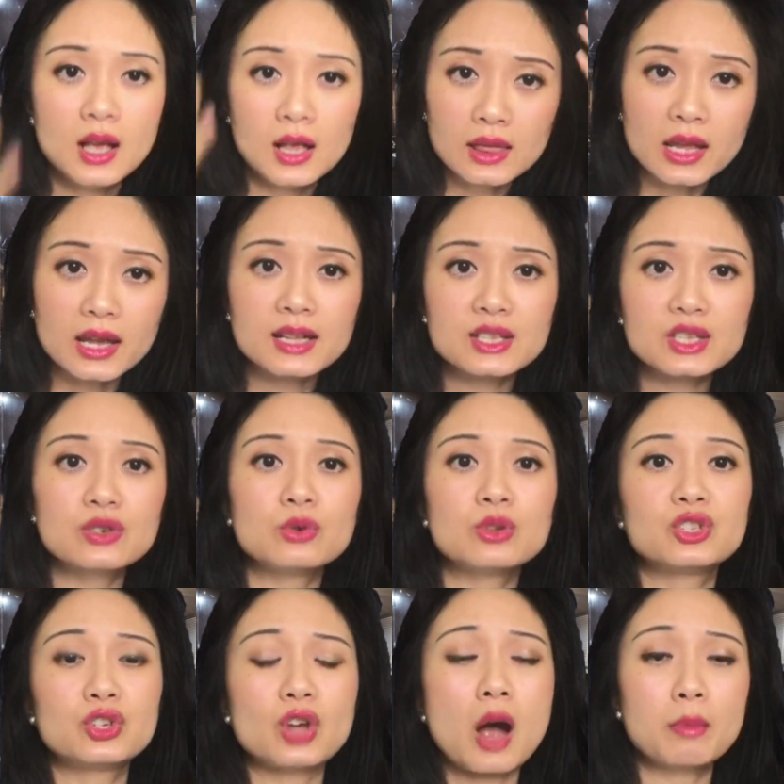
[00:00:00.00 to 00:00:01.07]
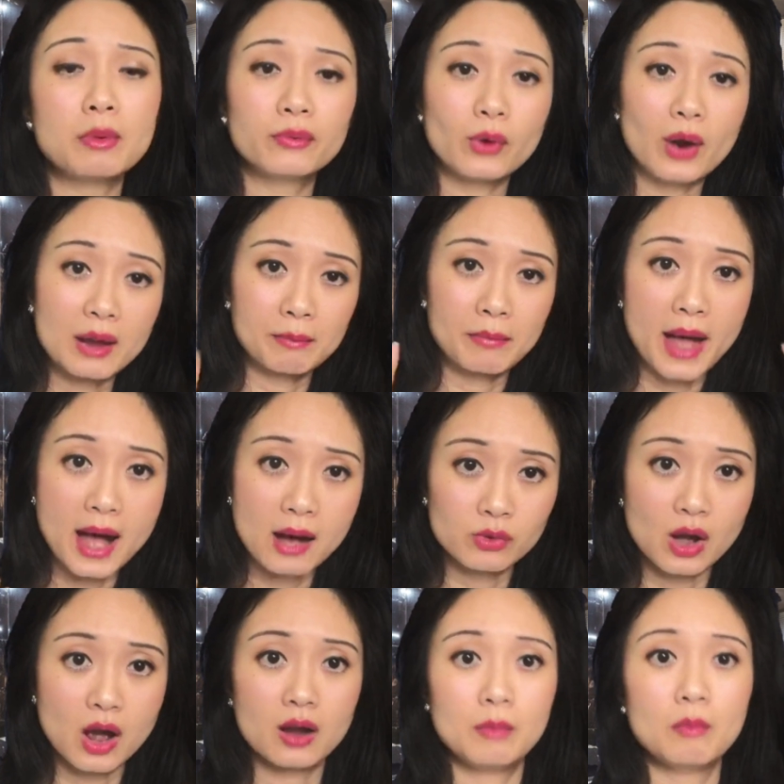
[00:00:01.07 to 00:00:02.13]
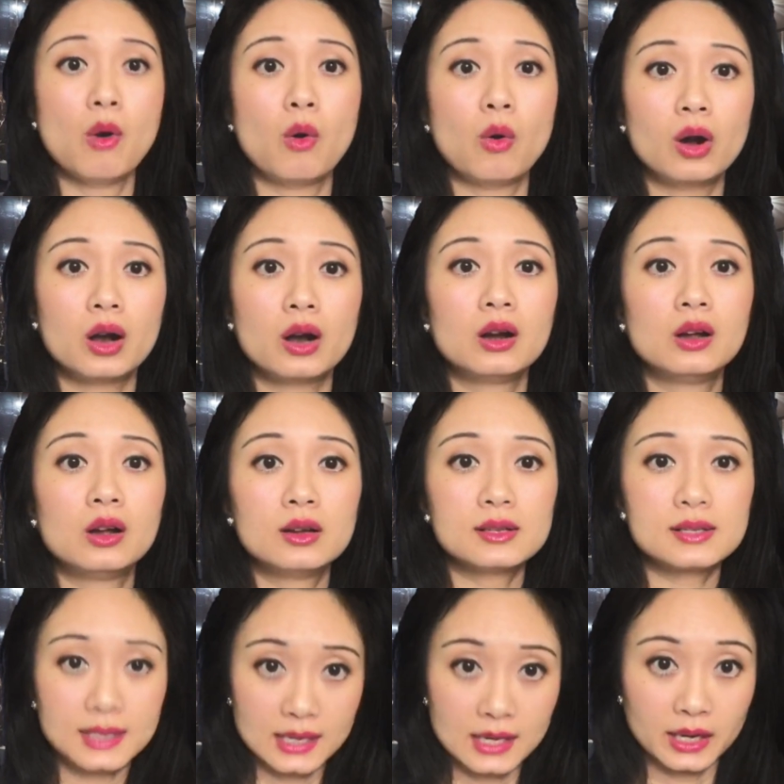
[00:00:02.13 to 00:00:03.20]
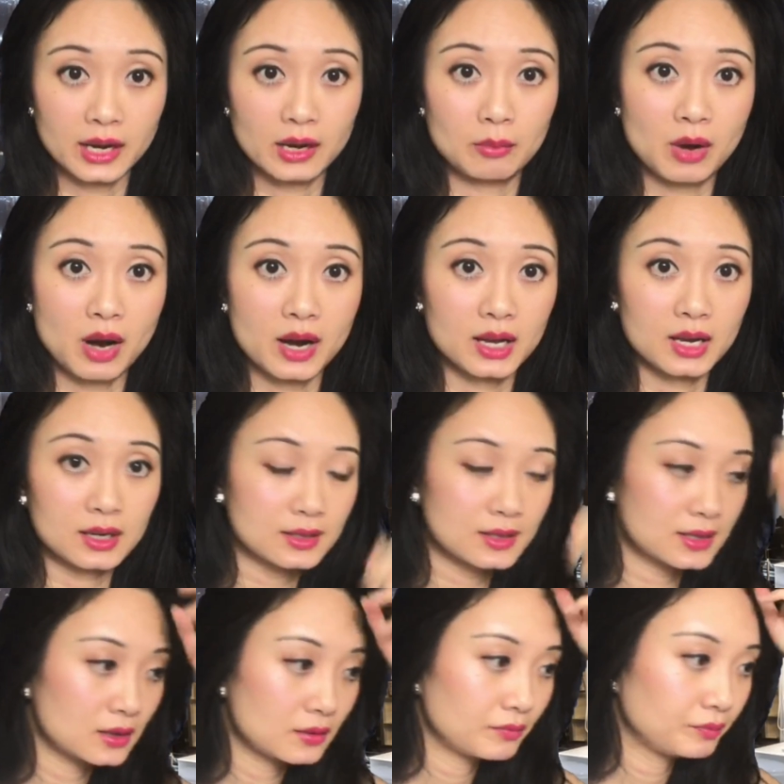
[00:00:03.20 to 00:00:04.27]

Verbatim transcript: let it do its job before I pound on more skincare products